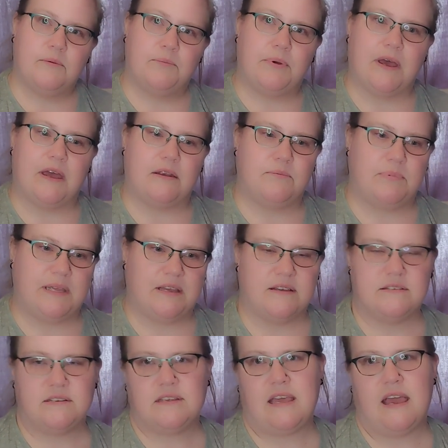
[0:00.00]
But
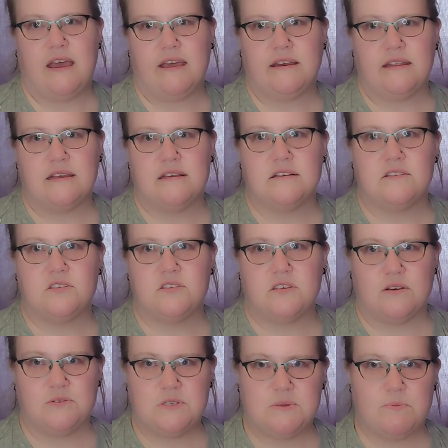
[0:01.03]
because a cat is
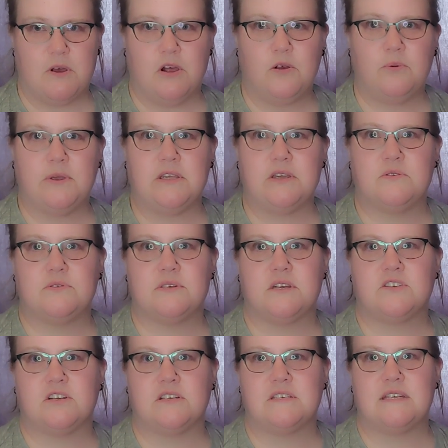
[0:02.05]
so small, we use
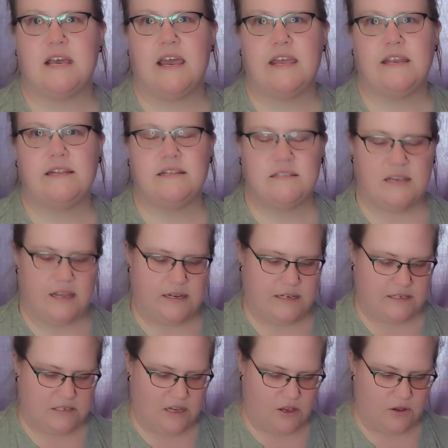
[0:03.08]
such a tiny,
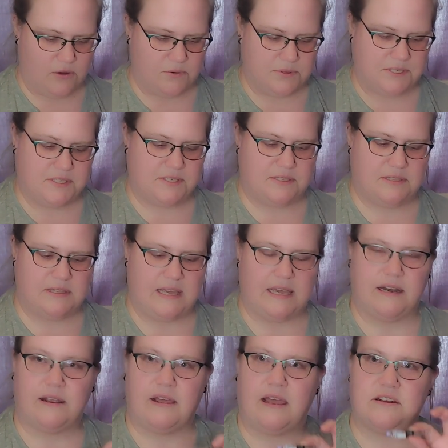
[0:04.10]
tiny dose
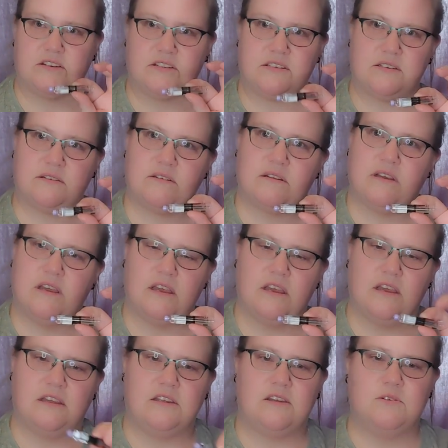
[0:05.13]
that I just
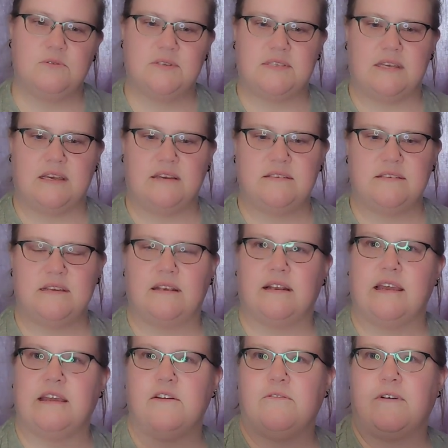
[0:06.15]
use this. And
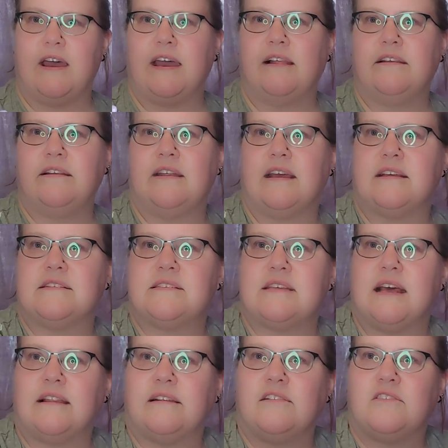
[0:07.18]
like a vial, it has
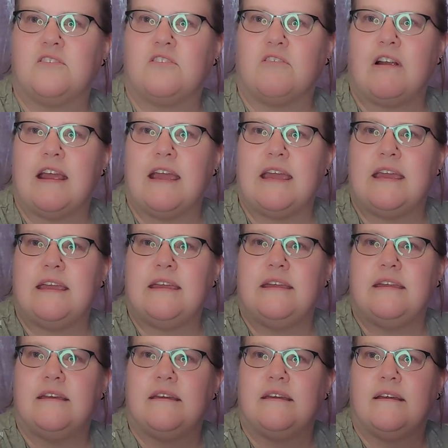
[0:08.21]
that little
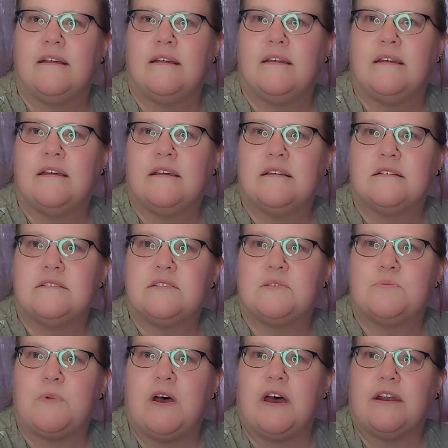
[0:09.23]
gray
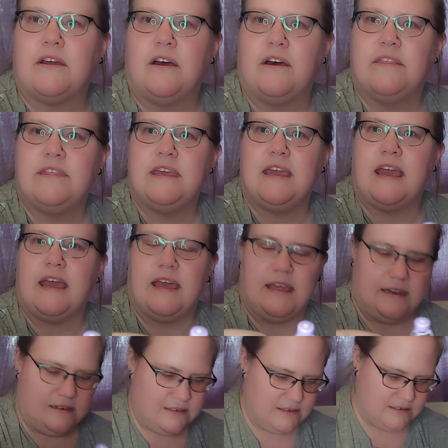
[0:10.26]
spot on the
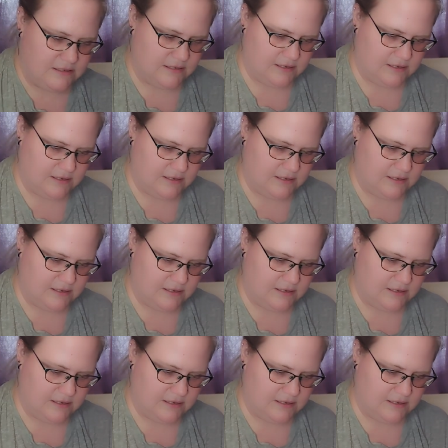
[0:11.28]
end.